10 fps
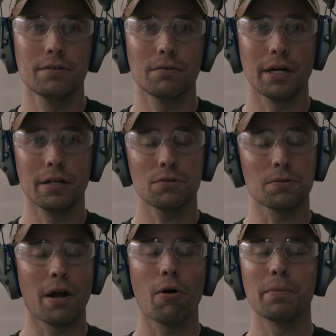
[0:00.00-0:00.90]
Okay, so
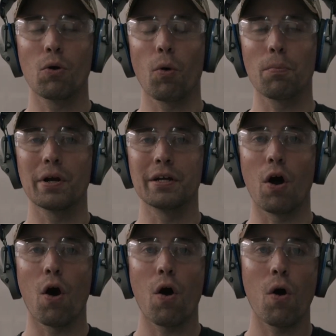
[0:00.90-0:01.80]
now I'm incorporating
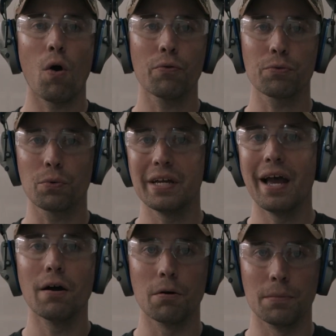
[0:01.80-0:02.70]
all three
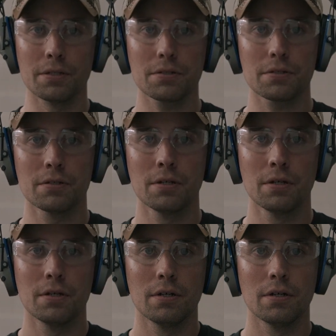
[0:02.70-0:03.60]
elements
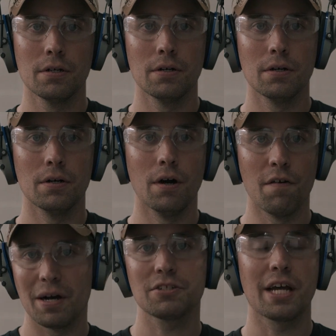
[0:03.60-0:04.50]

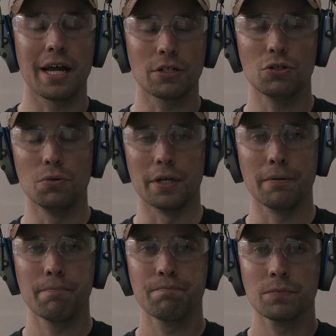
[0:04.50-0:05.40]
of my static shooting.
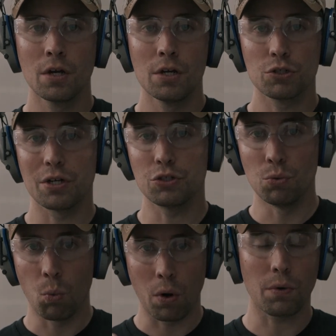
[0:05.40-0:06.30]
So I
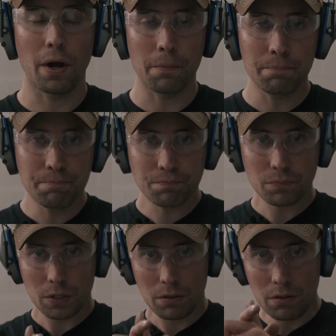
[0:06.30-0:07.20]
shoot one round,
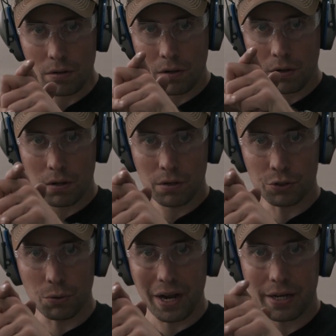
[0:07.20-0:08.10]

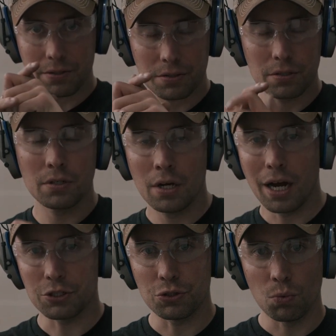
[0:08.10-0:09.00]
two hands,
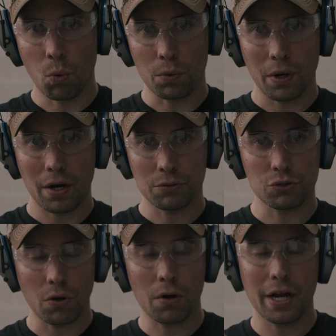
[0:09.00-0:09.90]
I shoot one round
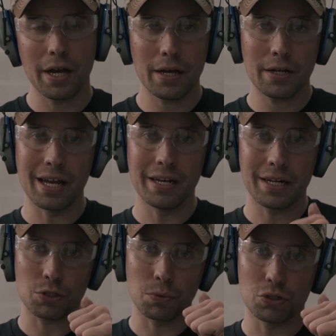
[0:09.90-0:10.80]
strong hand, and then
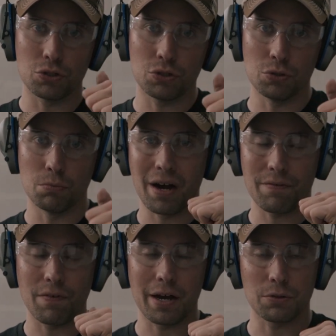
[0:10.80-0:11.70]
I switch and shoot my
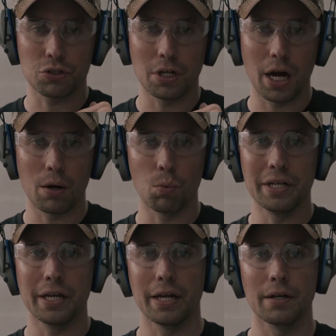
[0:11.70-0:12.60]
final shot
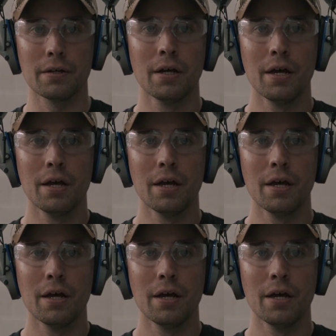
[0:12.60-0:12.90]
weak hand.